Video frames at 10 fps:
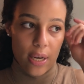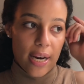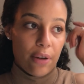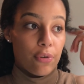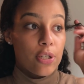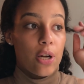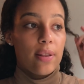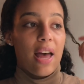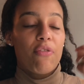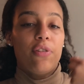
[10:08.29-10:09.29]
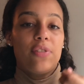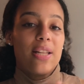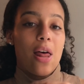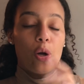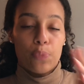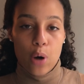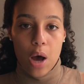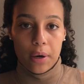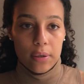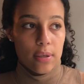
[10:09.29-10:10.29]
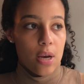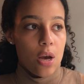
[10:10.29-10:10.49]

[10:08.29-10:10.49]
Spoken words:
And I return that $50 product.